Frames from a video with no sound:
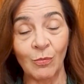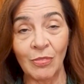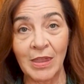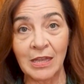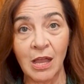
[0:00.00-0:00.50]

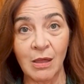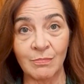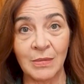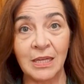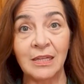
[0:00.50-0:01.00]
when they
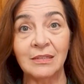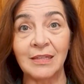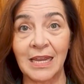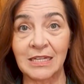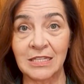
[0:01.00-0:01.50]
come
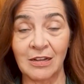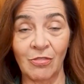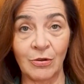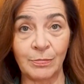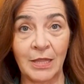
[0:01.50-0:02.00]
late
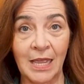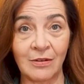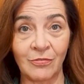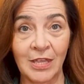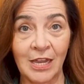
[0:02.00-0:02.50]
in their
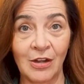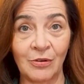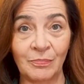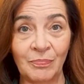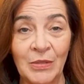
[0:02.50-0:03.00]
plan of
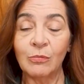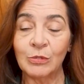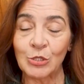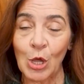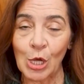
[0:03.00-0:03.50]
care.
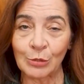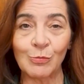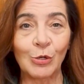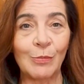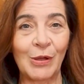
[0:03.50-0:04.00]
We'll talk
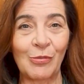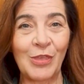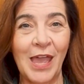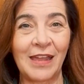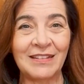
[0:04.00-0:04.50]
more about
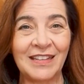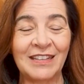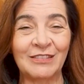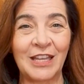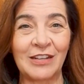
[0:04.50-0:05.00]
that
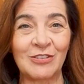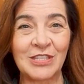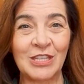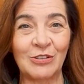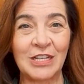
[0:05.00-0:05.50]
in a later
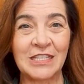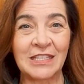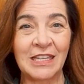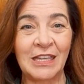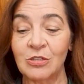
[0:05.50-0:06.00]
series.
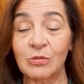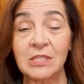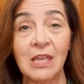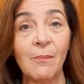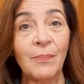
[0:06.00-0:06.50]
So
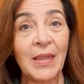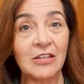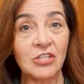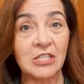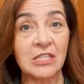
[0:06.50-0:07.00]
some
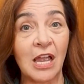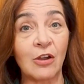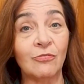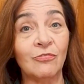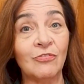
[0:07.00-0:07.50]
patients
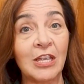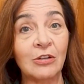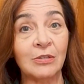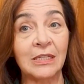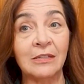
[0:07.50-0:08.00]
are
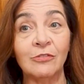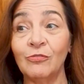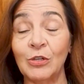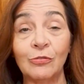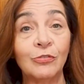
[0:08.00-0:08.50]
very
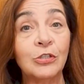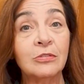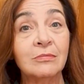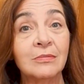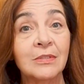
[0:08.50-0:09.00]
fearful.